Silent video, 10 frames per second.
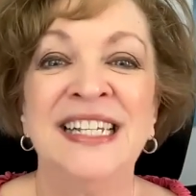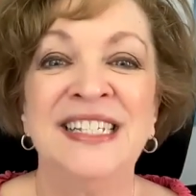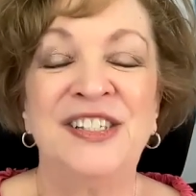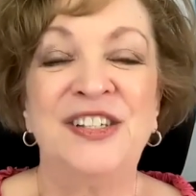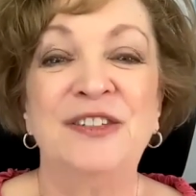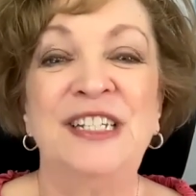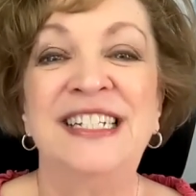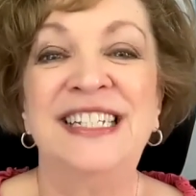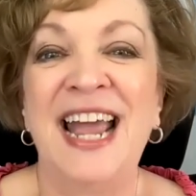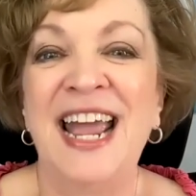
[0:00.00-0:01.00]
So
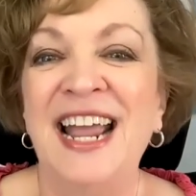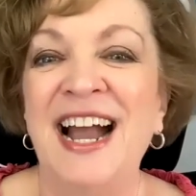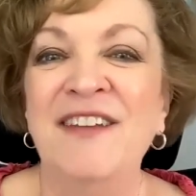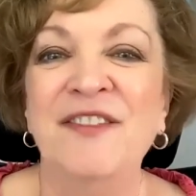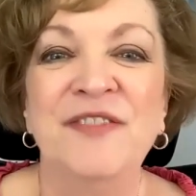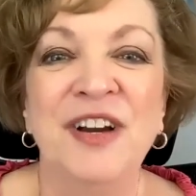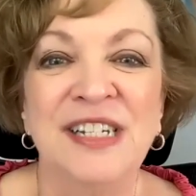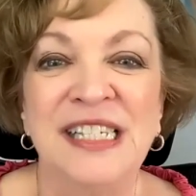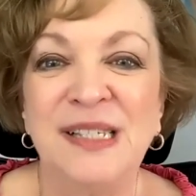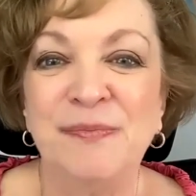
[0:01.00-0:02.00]
today I have a very
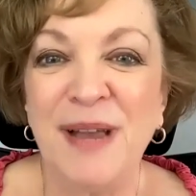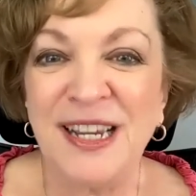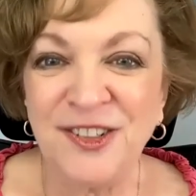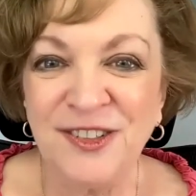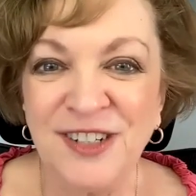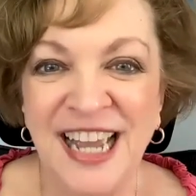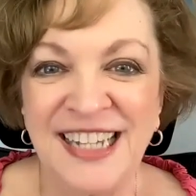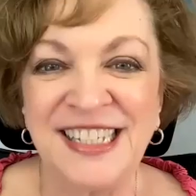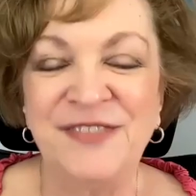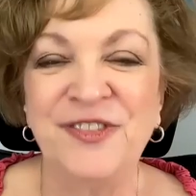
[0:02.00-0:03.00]
special
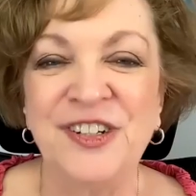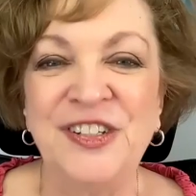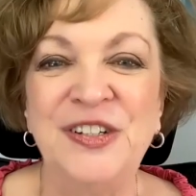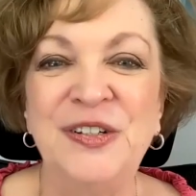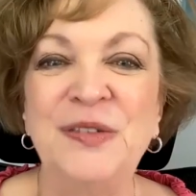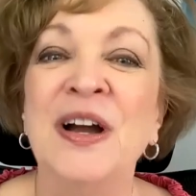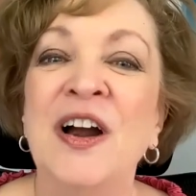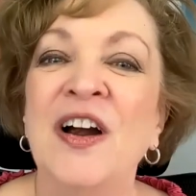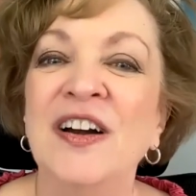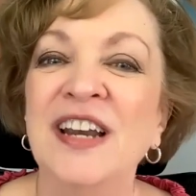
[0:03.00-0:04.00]
guest for you.
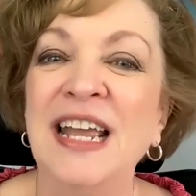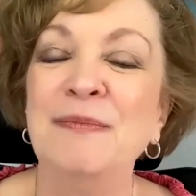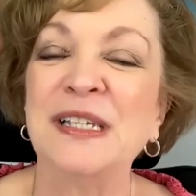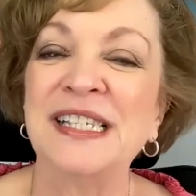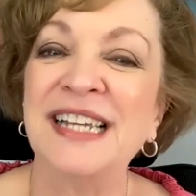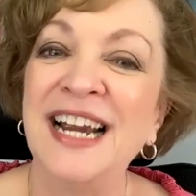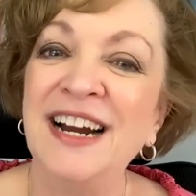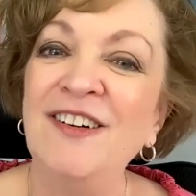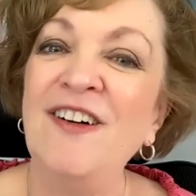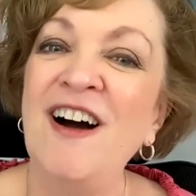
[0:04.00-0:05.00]
Her name is
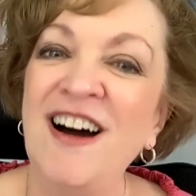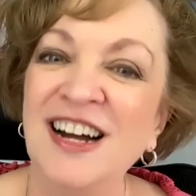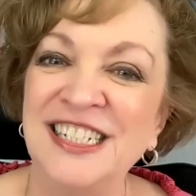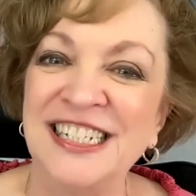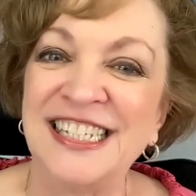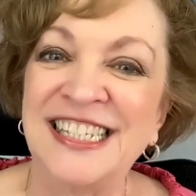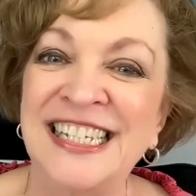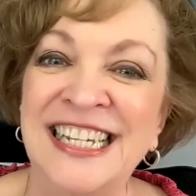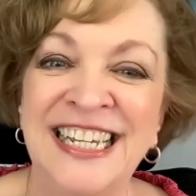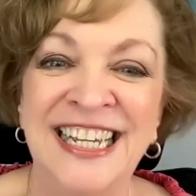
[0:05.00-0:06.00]
Carole Hodges.
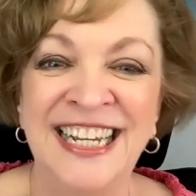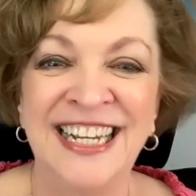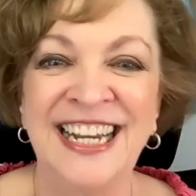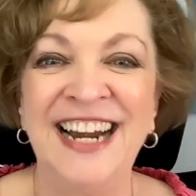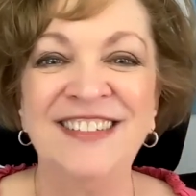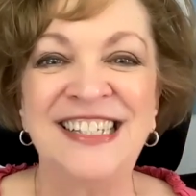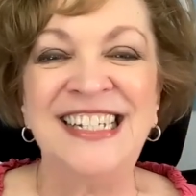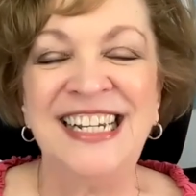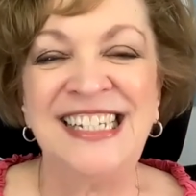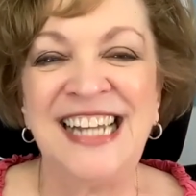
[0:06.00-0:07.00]
Carole, it's
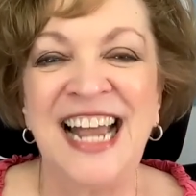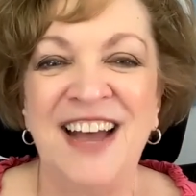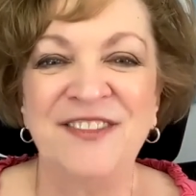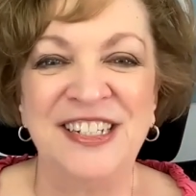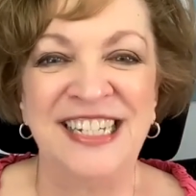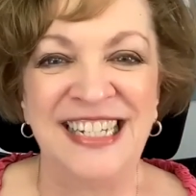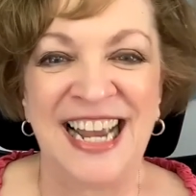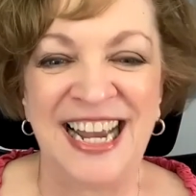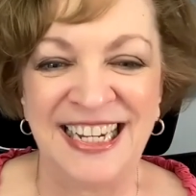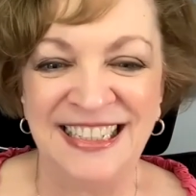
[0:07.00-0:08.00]
nice to have you
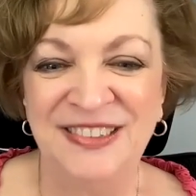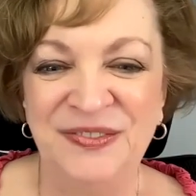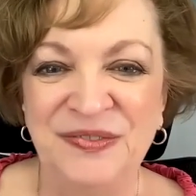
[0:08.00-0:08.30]
today.